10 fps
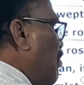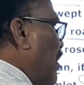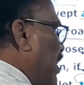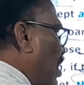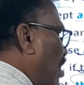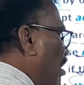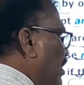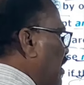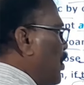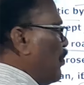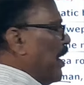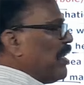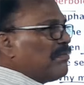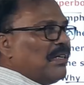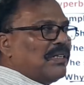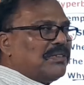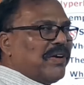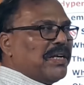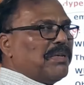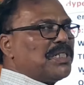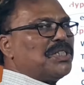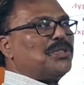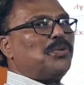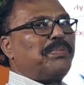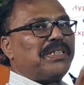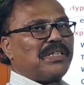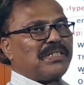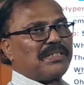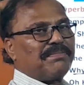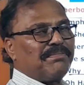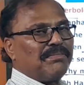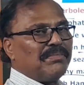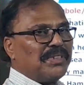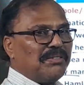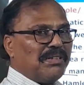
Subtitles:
my heart in twain. Twain means in two pieces. You